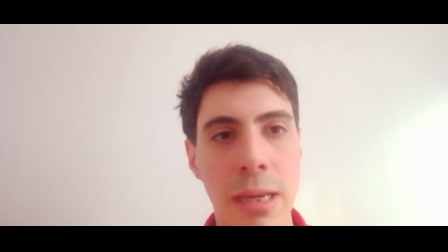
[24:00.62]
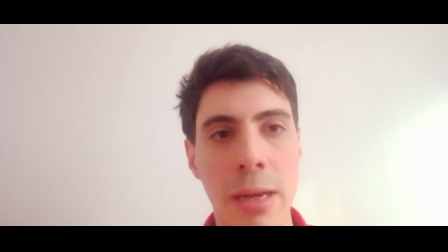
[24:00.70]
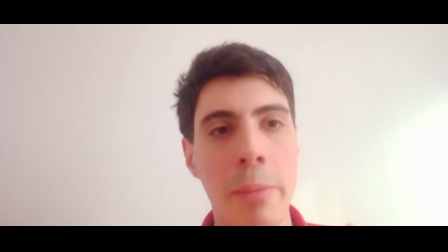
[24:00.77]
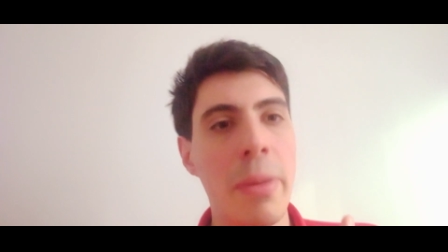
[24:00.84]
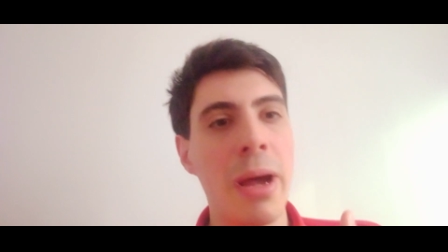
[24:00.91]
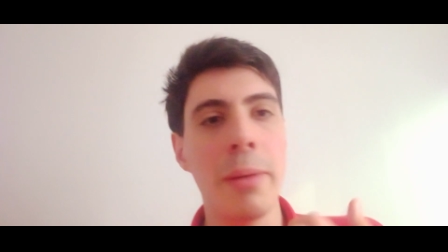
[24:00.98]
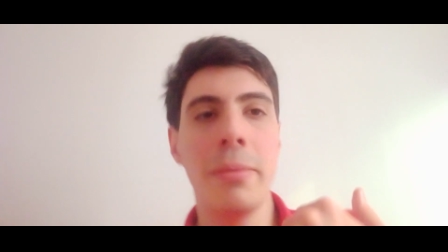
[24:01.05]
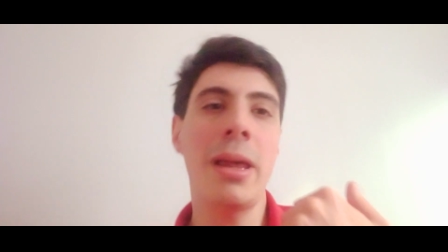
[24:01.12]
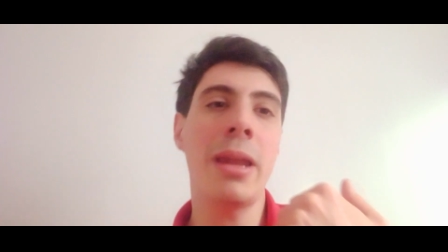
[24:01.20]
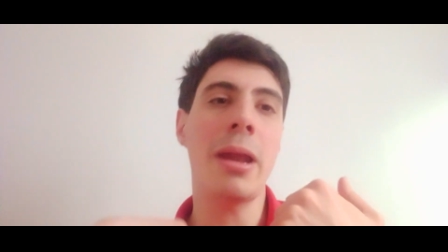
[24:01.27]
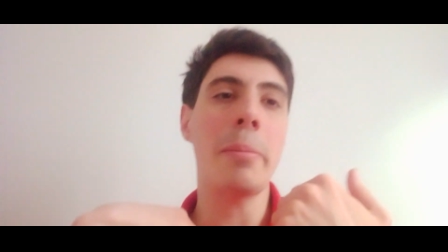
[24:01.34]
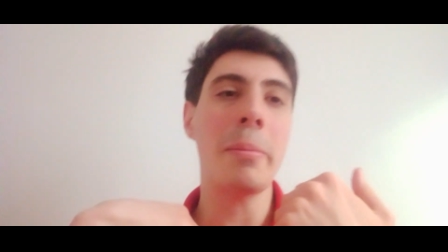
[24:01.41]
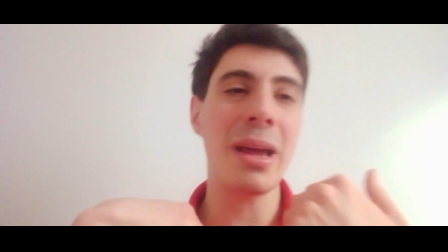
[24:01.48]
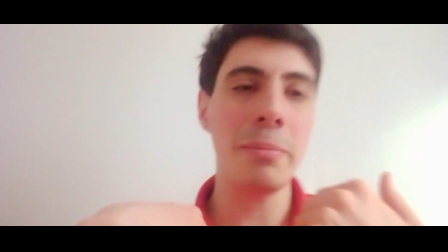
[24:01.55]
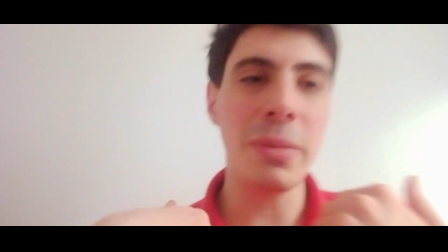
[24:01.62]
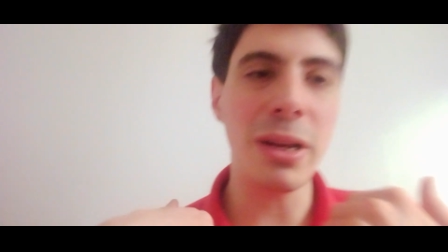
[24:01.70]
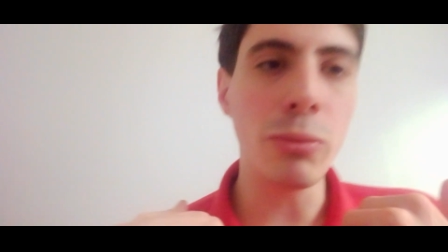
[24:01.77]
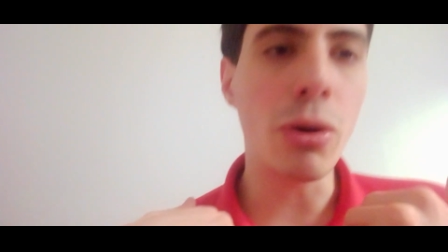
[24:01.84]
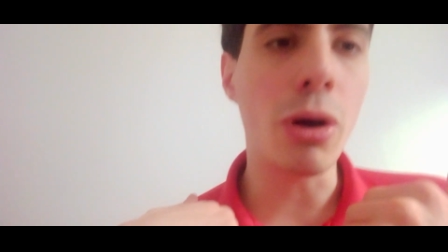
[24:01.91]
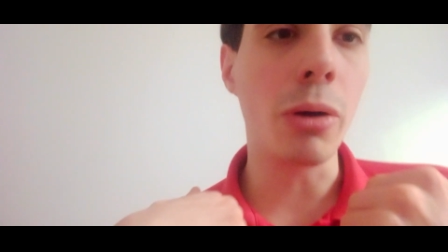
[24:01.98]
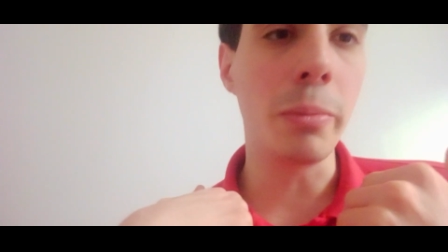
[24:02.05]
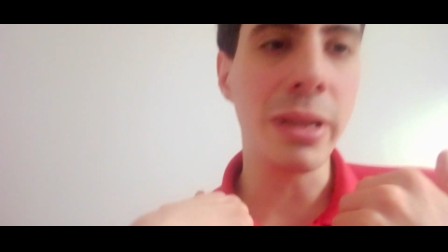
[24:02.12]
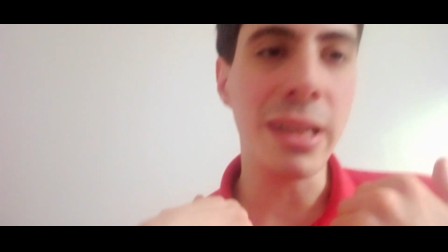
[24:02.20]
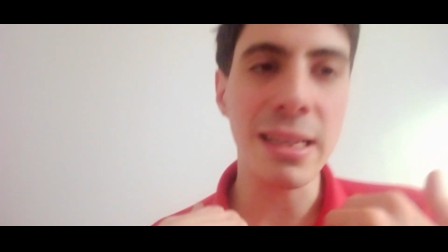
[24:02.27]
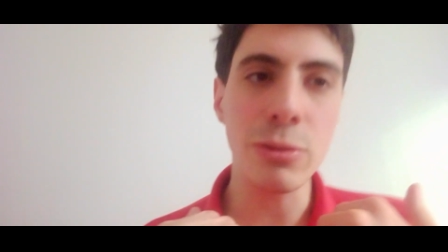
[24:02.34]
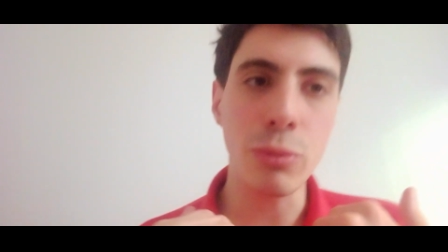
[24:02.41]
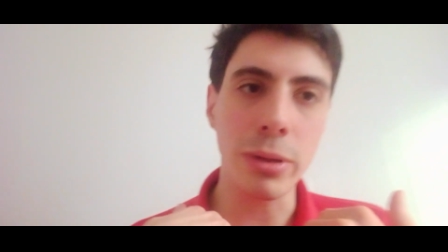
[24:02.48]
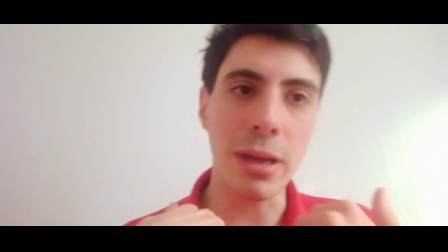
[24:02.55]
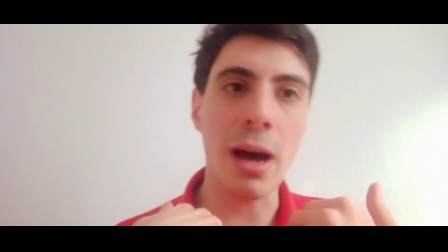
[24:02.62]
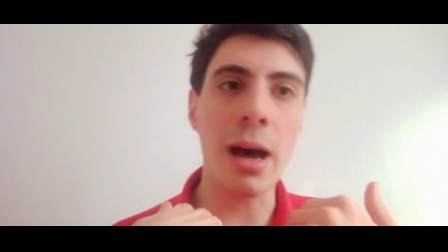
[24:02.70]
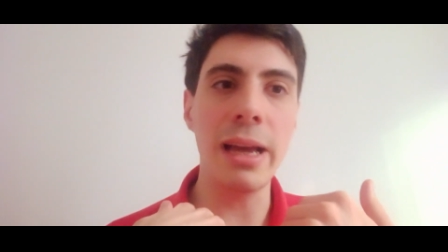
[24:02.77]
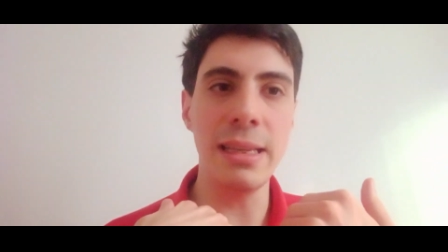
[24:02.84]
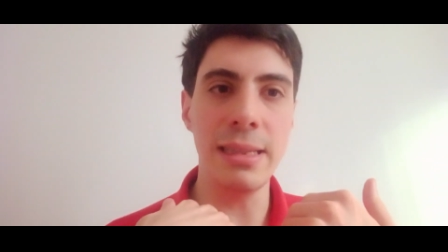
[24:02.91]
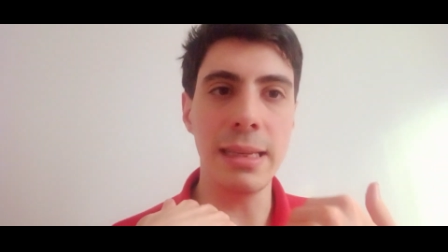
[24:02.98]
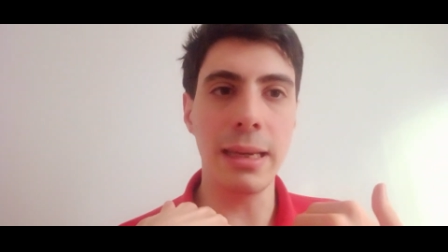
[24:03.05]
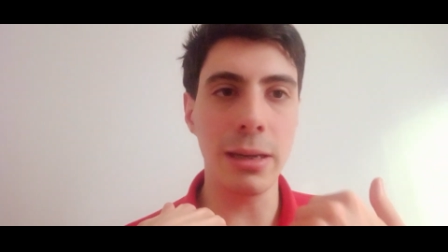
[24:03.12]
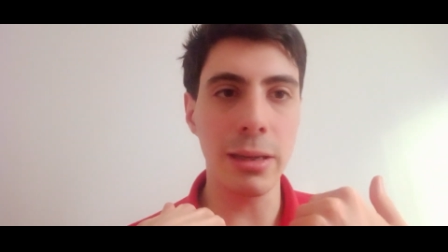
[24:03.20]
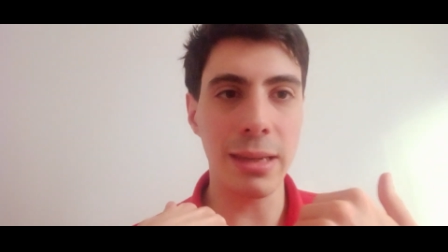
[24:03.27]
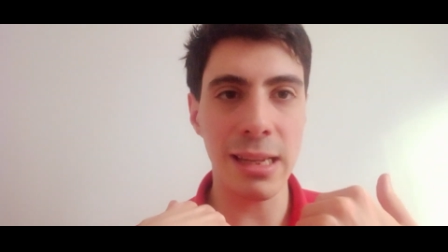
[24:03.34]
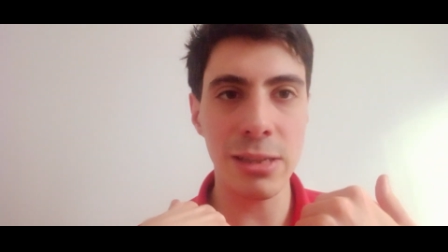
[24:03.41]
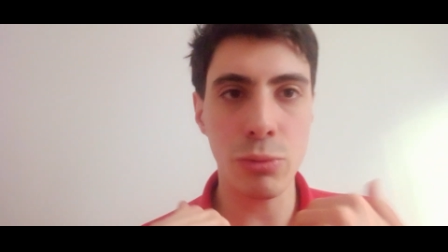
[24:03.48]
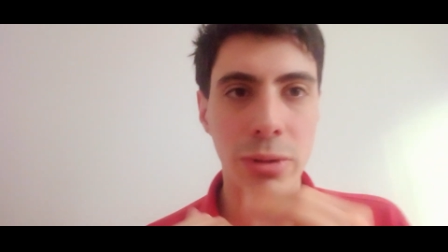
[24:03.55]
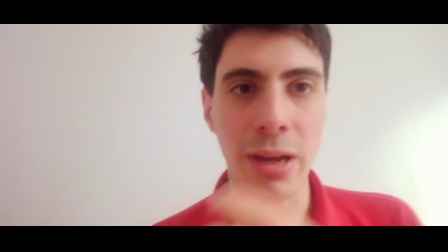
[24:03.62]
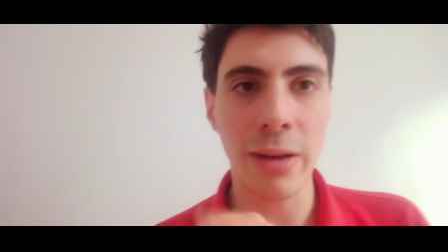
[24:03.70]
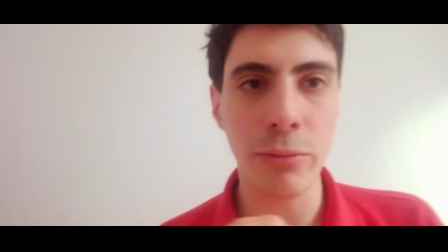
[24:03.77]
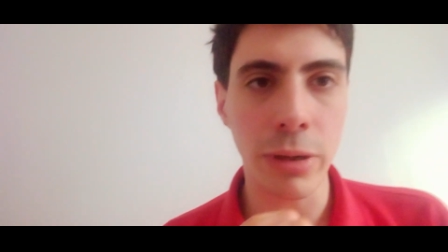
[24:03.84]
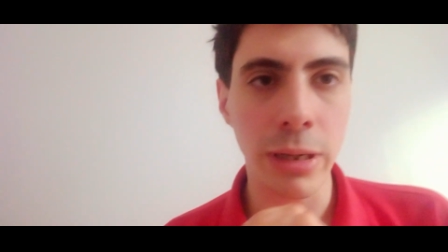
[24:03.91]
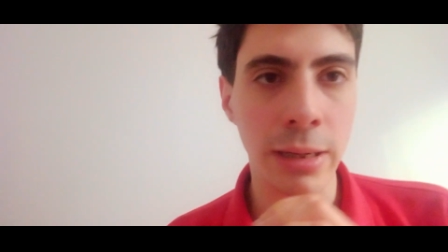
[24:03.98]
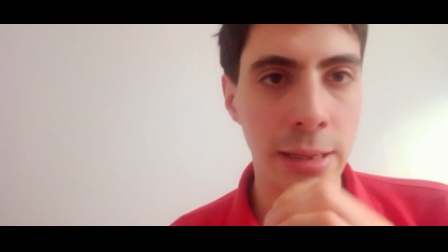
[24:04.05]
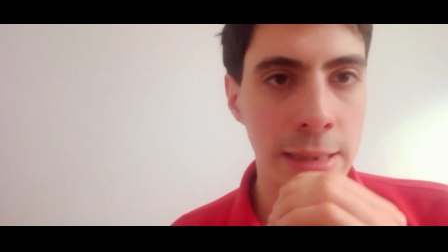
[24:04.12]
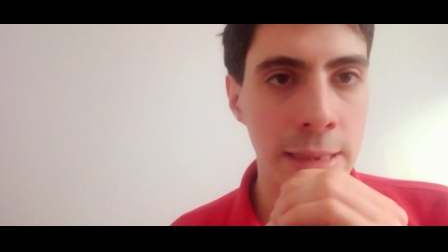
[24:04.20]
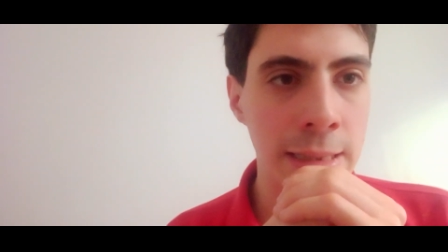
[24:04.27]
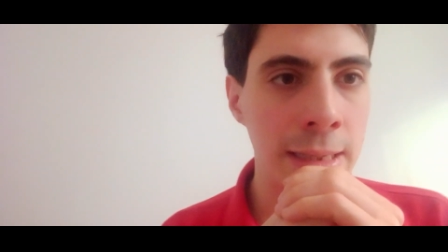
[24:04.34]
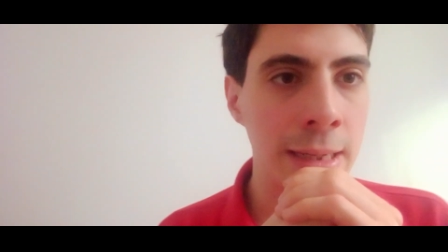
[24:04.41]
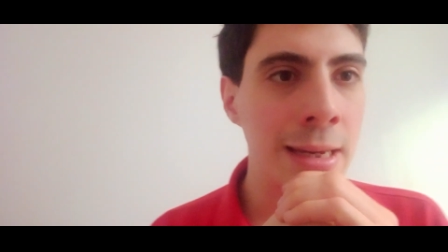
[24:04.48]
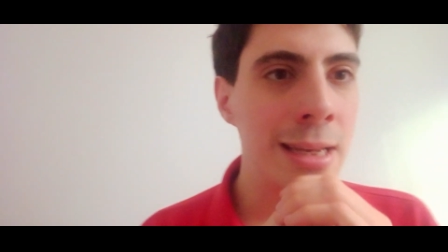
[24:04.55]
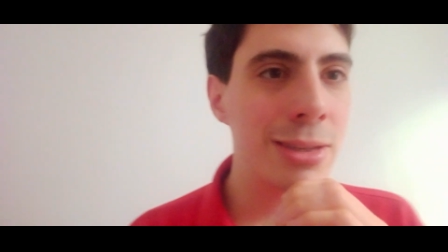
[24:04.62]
and I might and I might be wrong, but that's what I think and that's what I've witnessed.